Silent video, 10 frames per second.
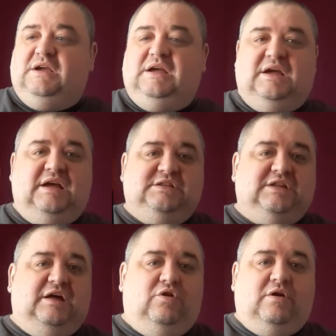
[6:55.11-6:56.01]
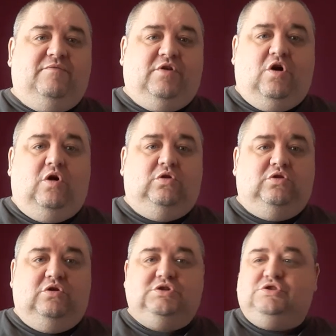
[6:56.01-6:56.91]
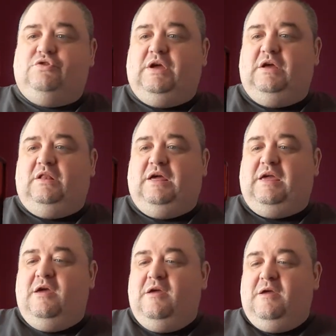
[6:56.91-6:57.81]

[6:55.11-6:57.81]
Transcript: it's like looking for gold dust, really.